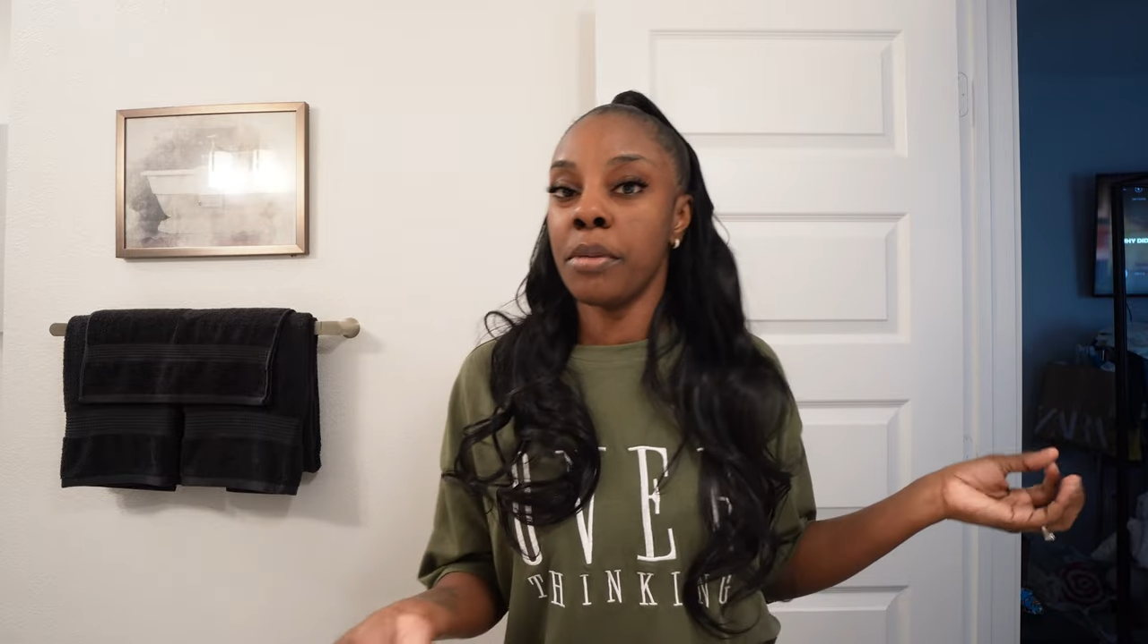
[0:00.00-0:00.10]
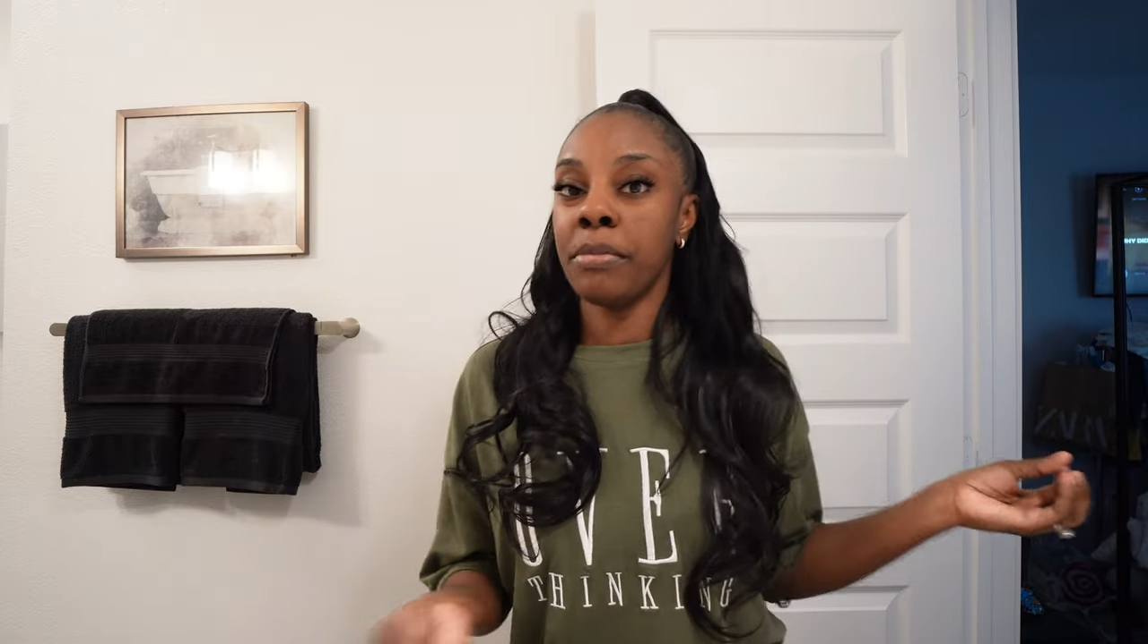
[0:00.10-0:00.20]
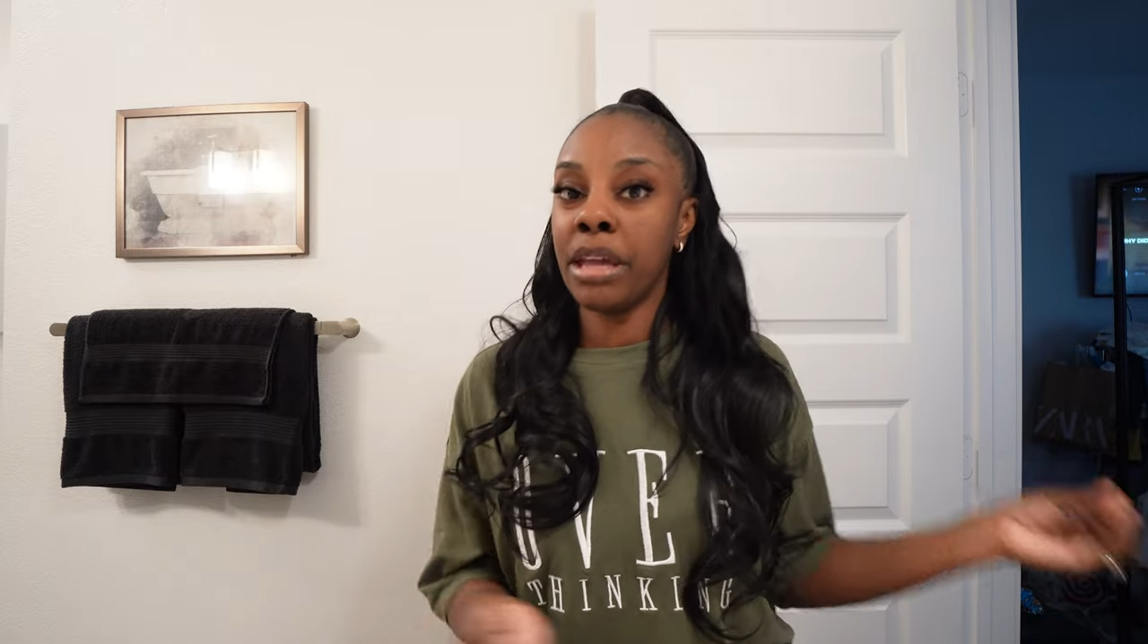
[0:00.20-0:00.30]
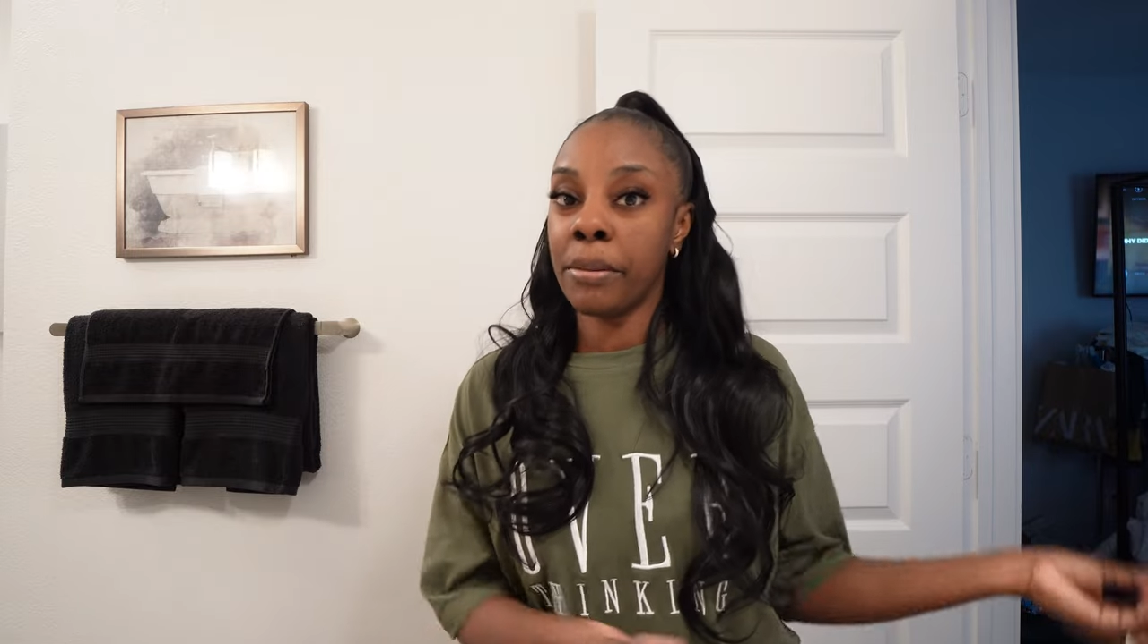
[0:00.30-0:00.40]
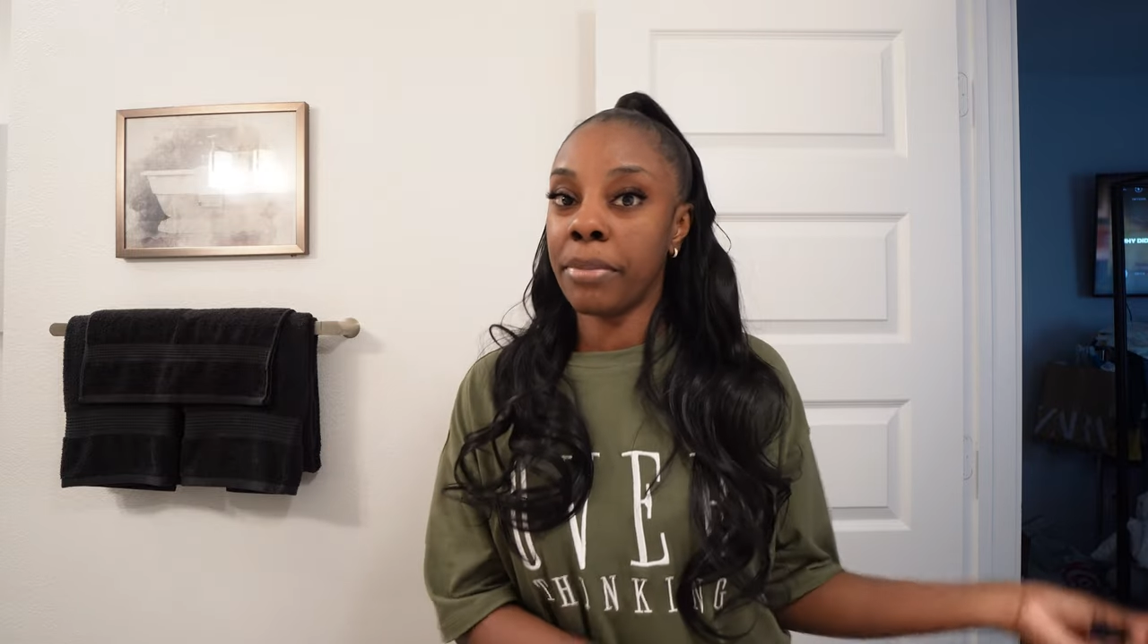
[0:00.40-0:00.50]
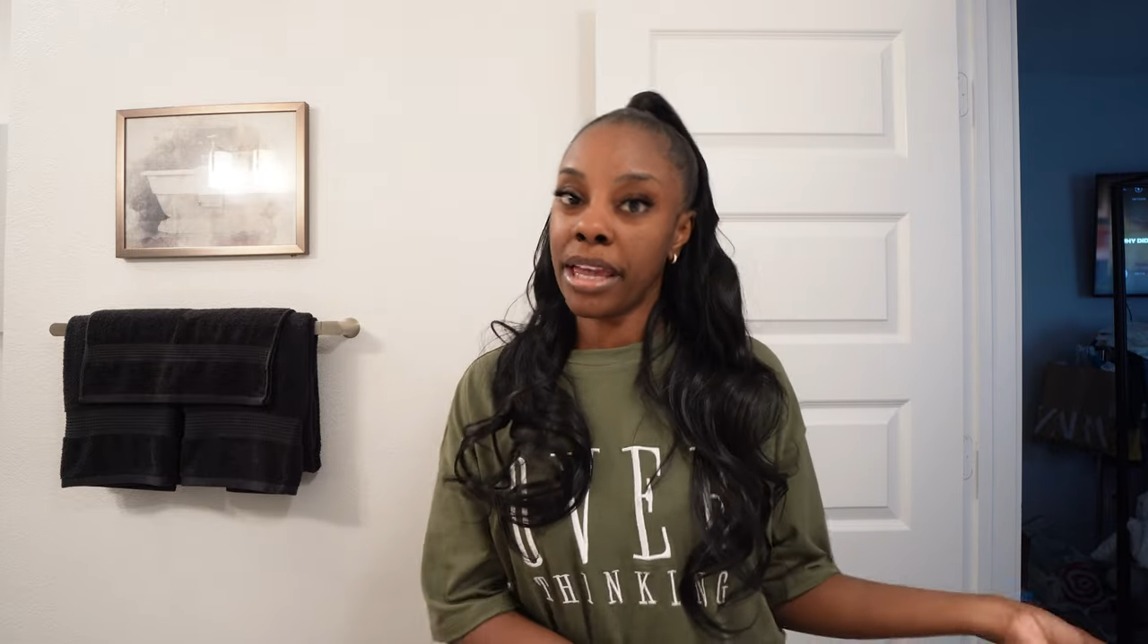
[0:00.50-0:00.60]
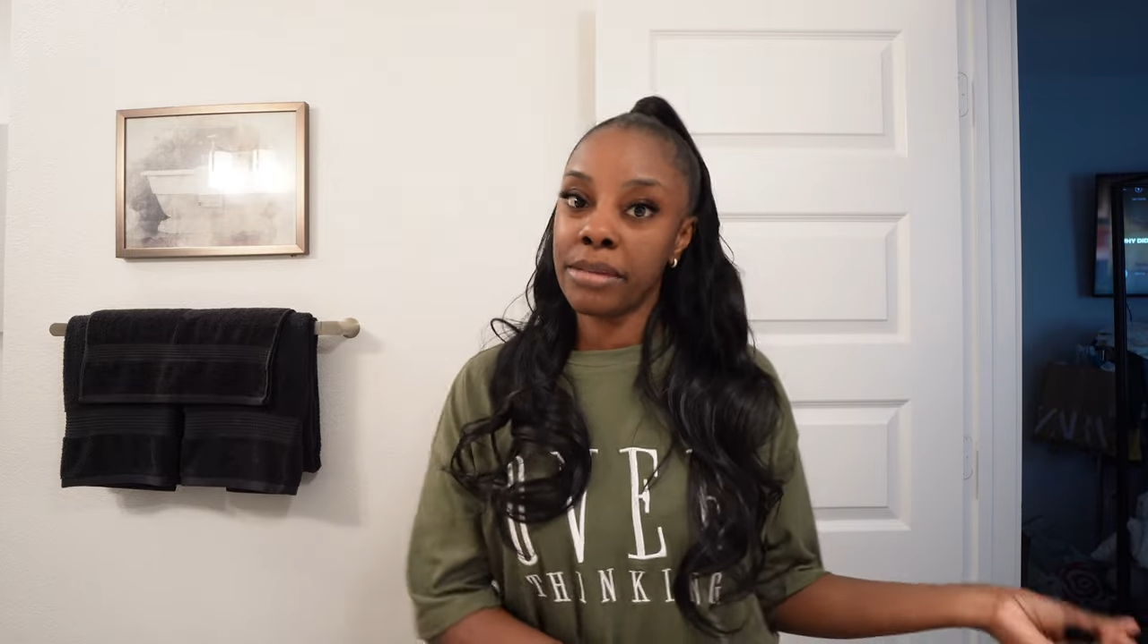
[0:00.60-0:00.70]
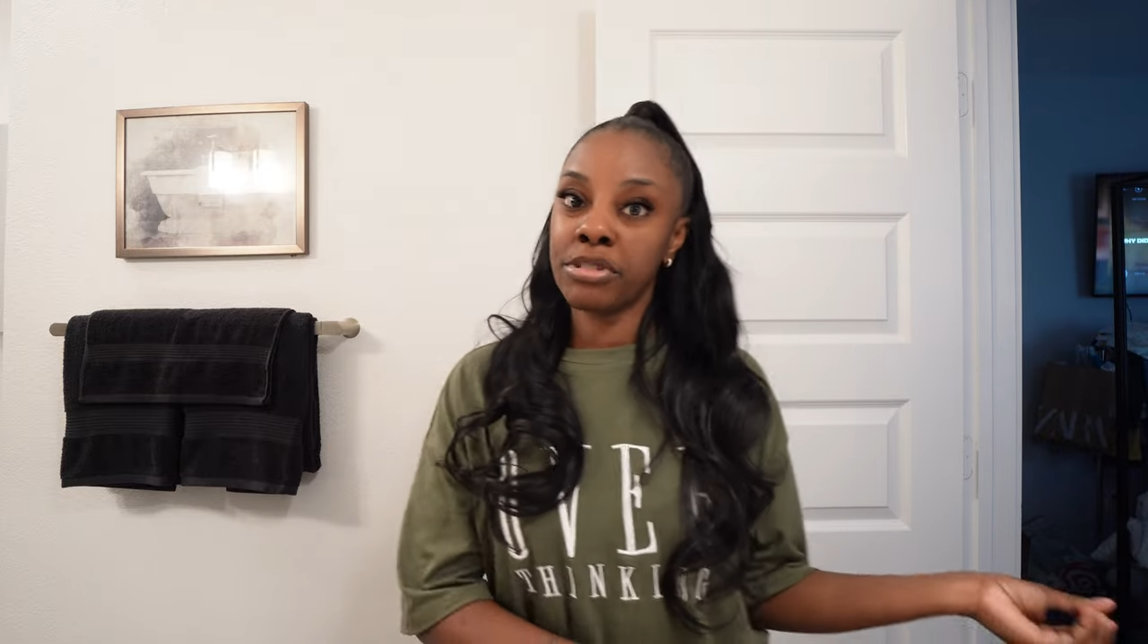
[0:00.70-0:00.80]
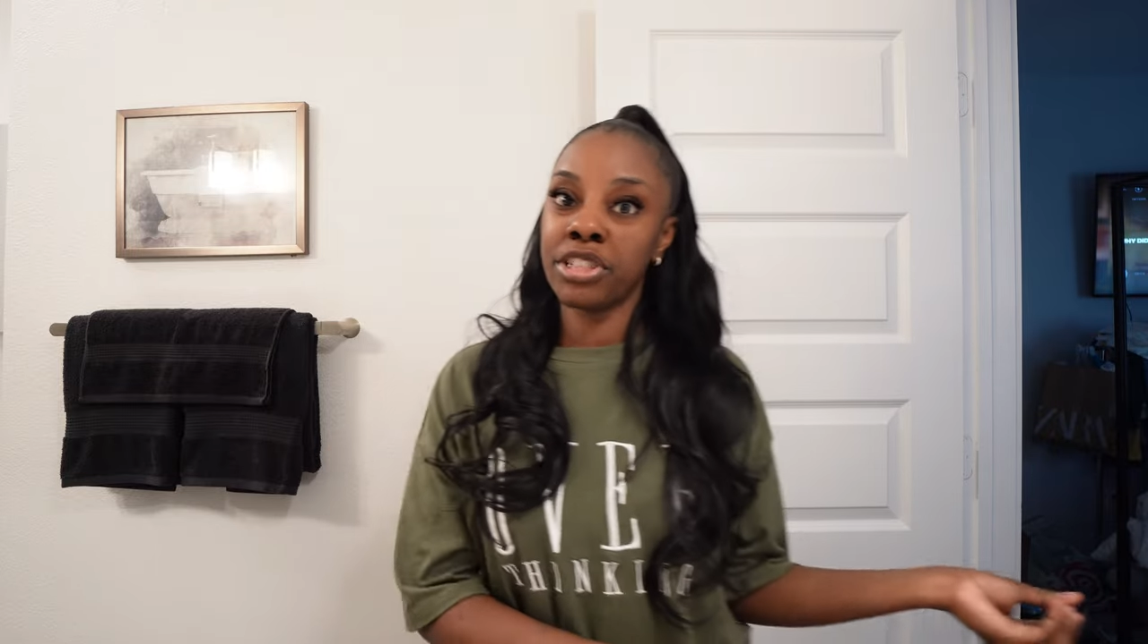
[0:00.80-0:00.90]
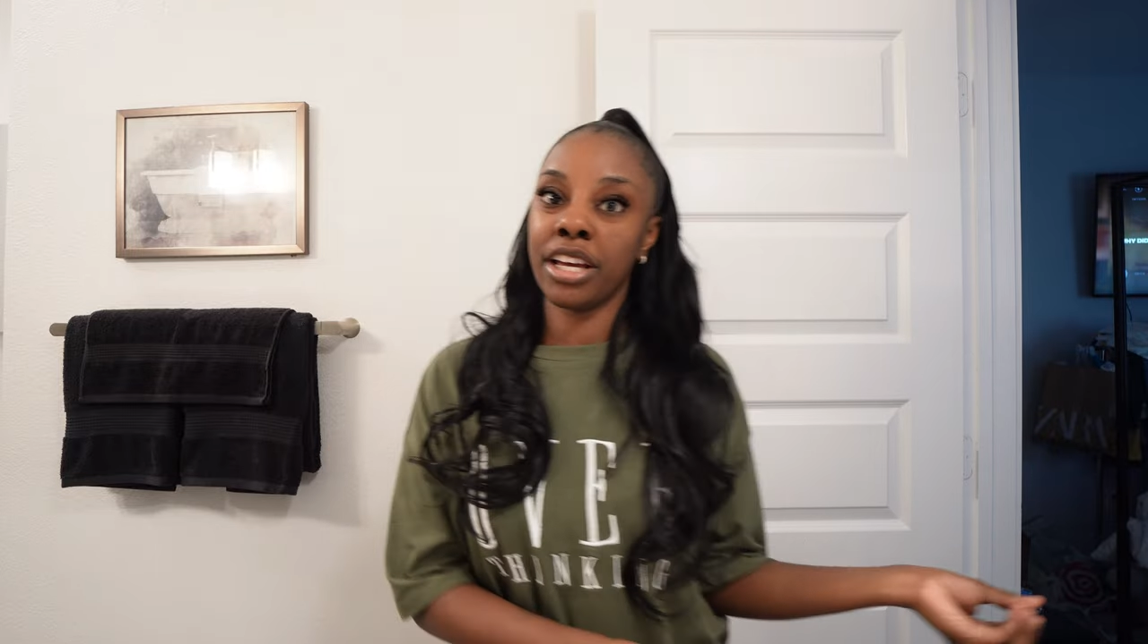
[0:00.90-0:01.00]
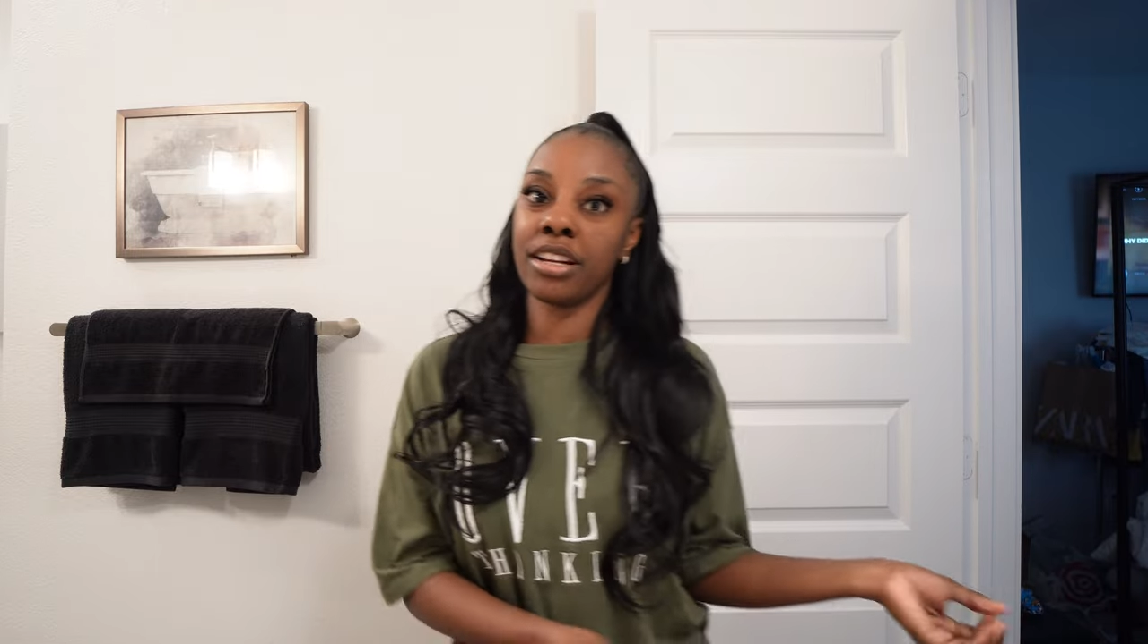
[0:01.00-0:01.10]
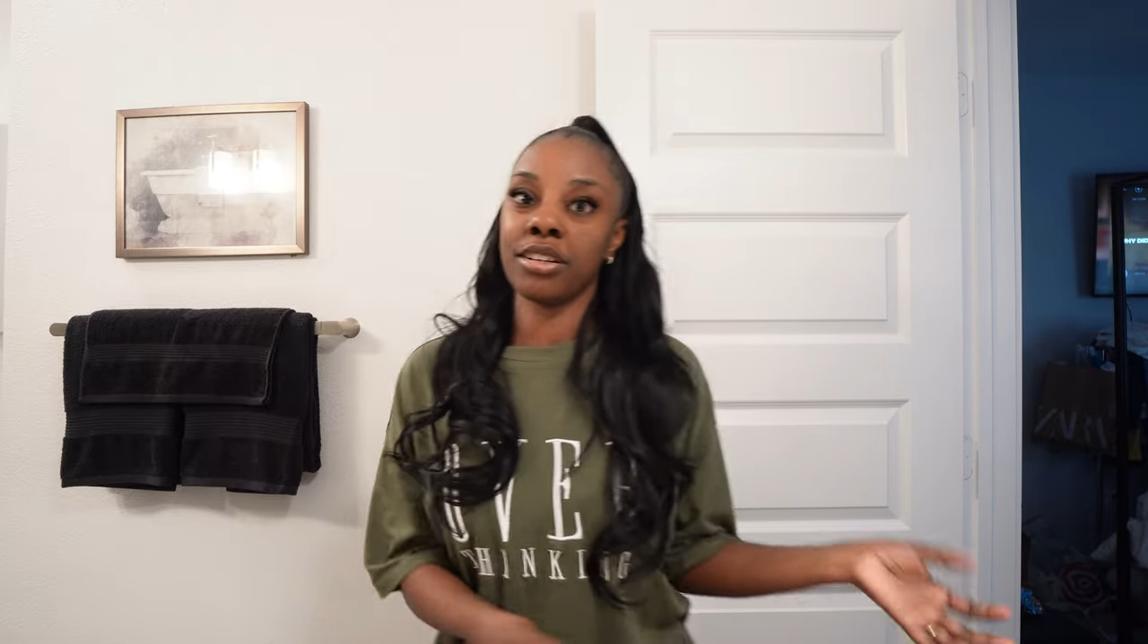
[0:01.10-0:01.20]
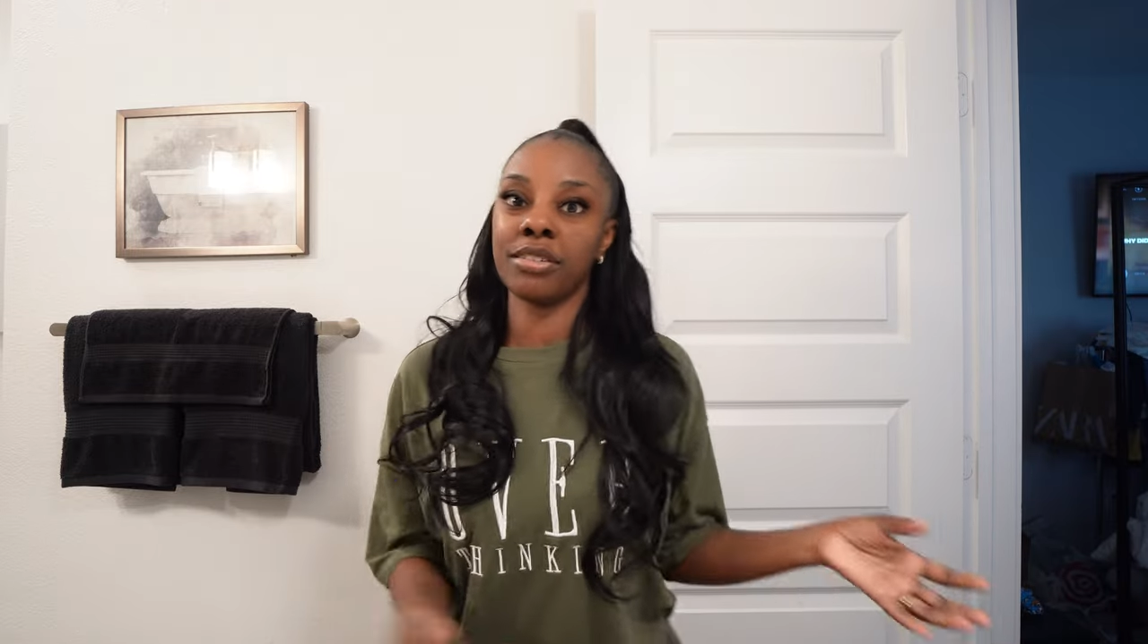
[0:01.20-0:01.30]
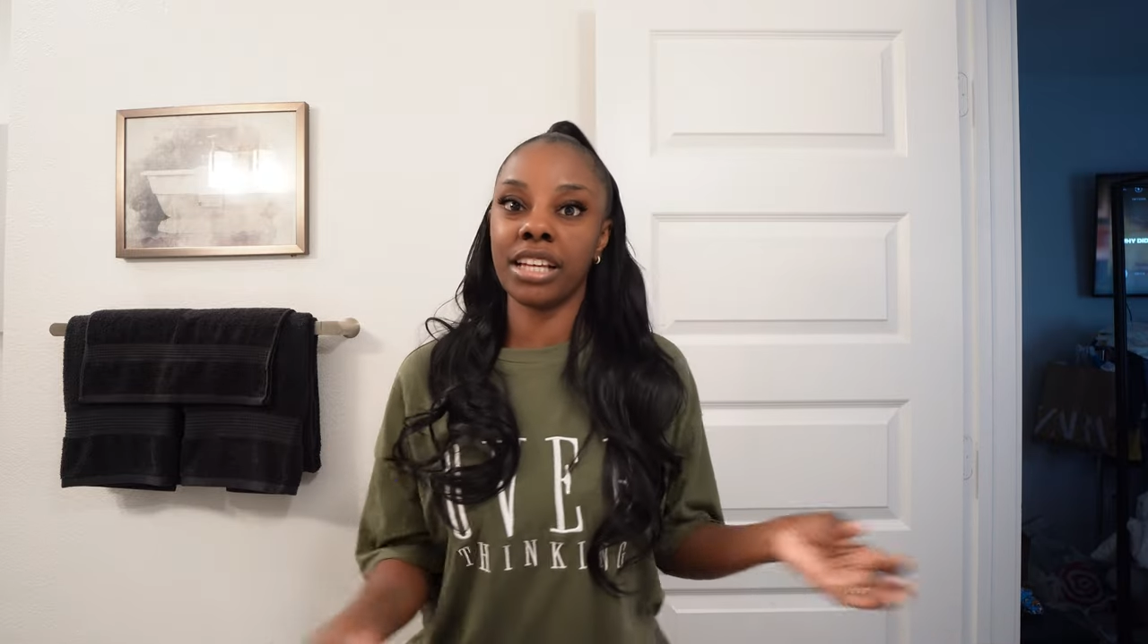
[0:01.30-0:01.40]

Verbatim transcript: me and Babe's channel,